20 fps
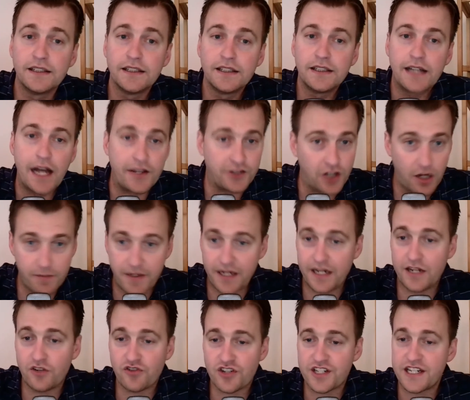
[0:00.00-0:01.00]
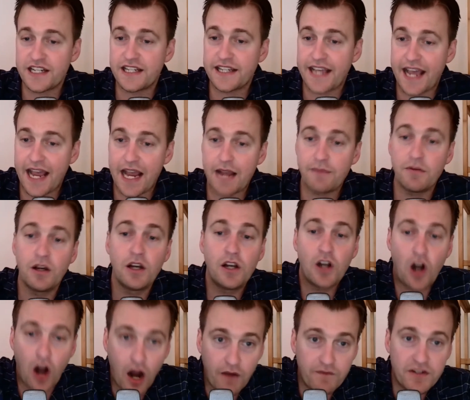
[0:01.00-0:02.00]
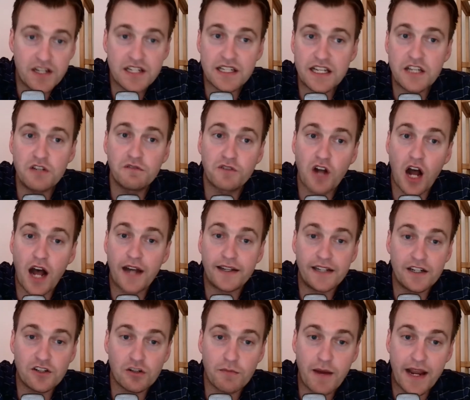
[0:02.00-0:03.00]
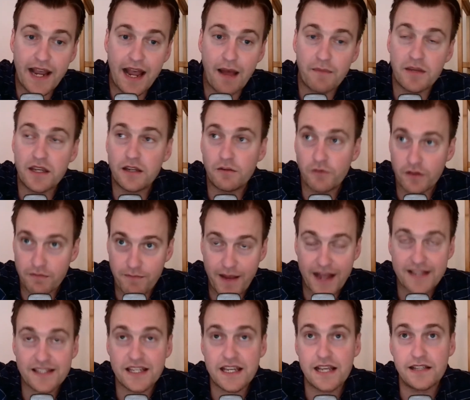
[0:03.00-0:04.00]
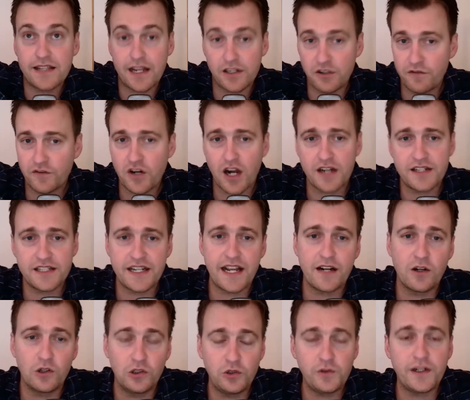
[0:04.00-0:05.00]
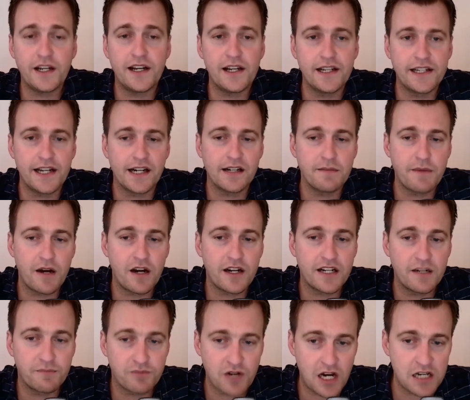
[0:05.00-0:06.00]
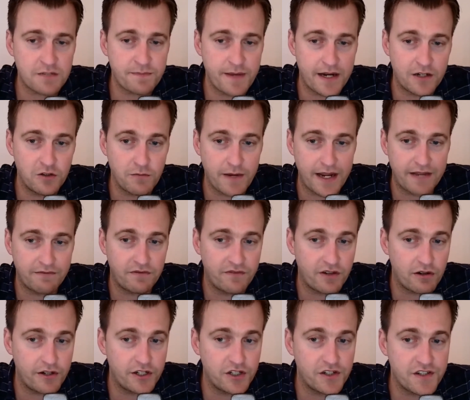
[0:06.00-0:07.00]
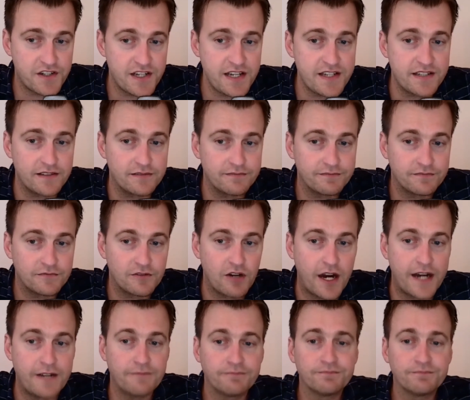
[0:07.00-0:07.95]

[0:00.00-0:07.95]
I thought it'd be an interesting game. Obviously, you've got Inter Miami with Messi, and then you've got Diego Luna, a young American prospect who might have a very good season, right?